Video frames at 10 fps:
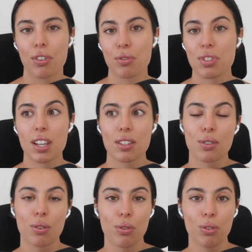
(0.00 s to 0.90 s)
You'll start to
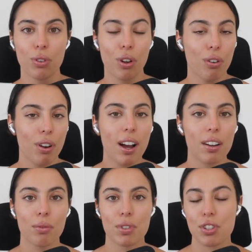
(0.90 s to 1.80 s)
call her
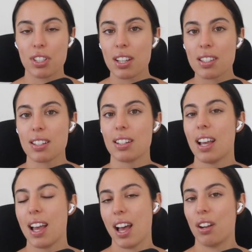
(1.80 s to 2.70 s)
out when she doesn't,
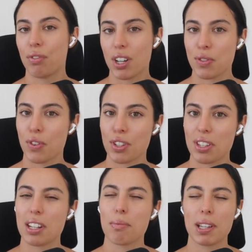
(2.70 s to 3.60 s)
and vice
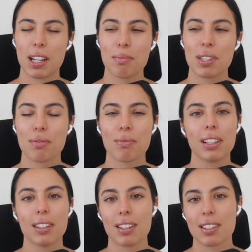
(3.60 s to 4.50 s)
versa. And it becomes this
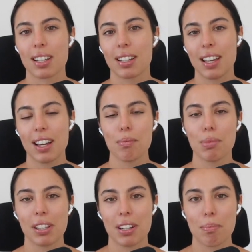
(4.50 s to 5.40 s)
really nice
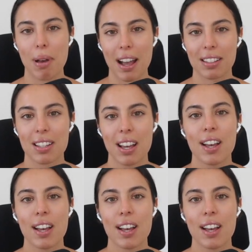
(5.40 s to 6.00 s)
accountability pact.